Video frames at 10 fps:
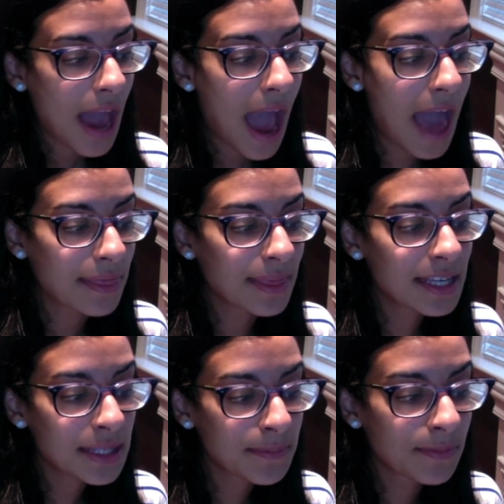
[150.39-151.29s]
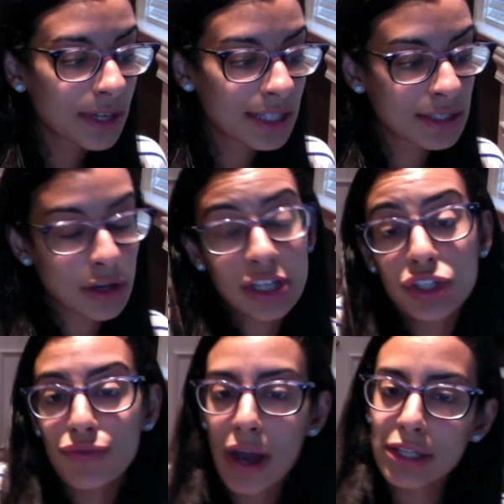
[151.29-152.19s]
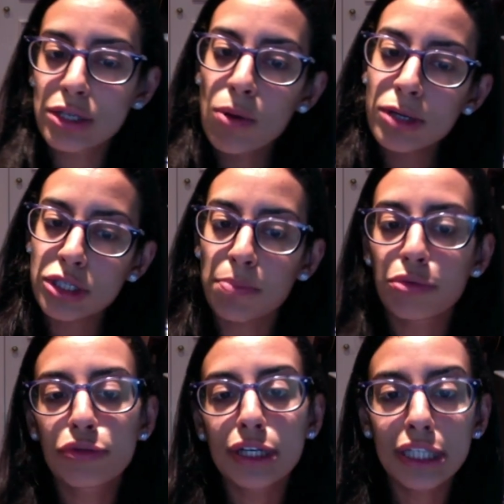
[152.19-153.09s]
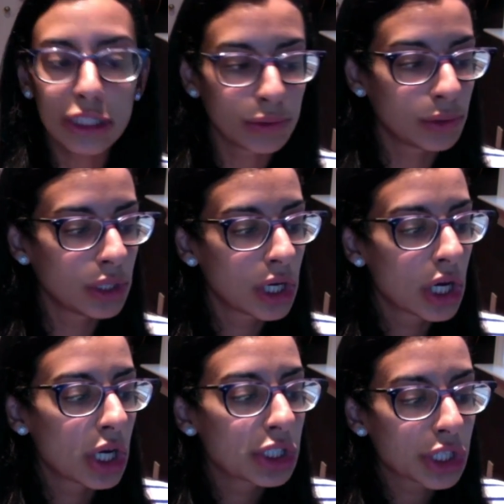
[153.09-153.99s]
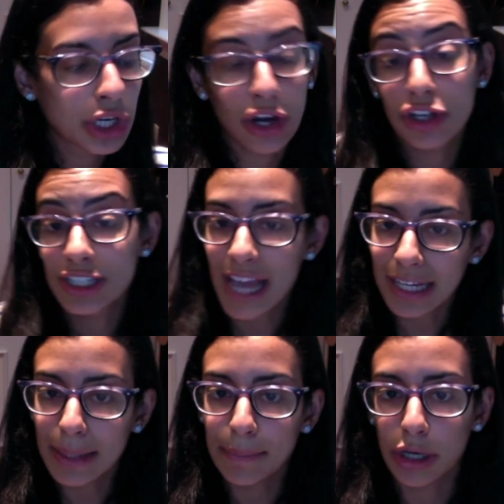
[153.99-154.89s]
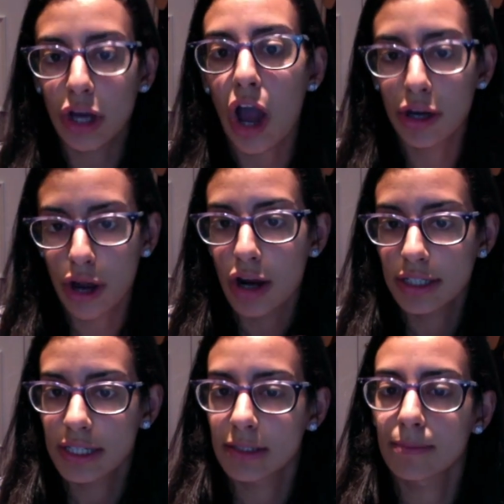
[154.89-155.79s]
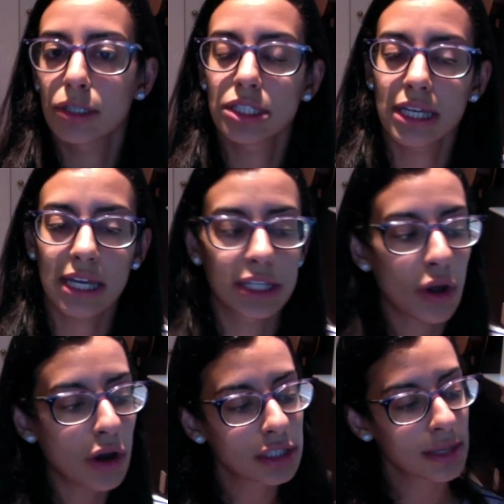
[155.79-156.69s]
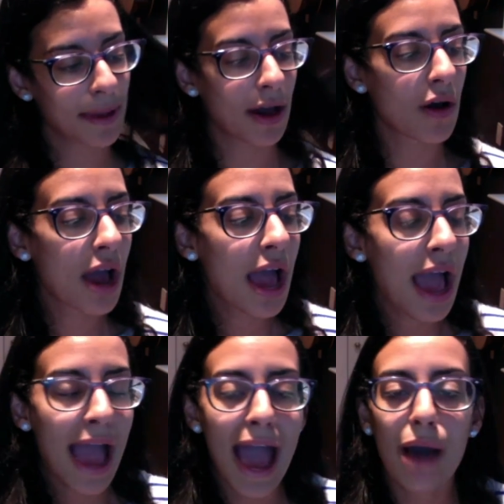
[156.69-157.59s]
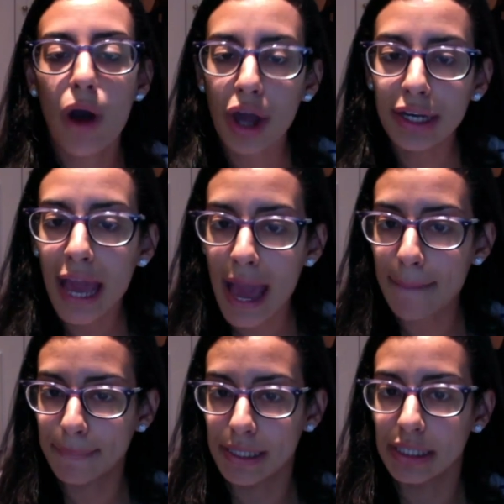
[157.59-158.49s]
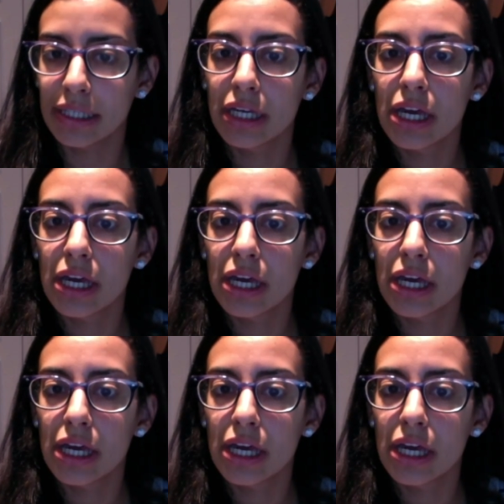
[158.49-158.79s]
And this it's almost a prelude to her second book on narcissism, because it talks about how unhappy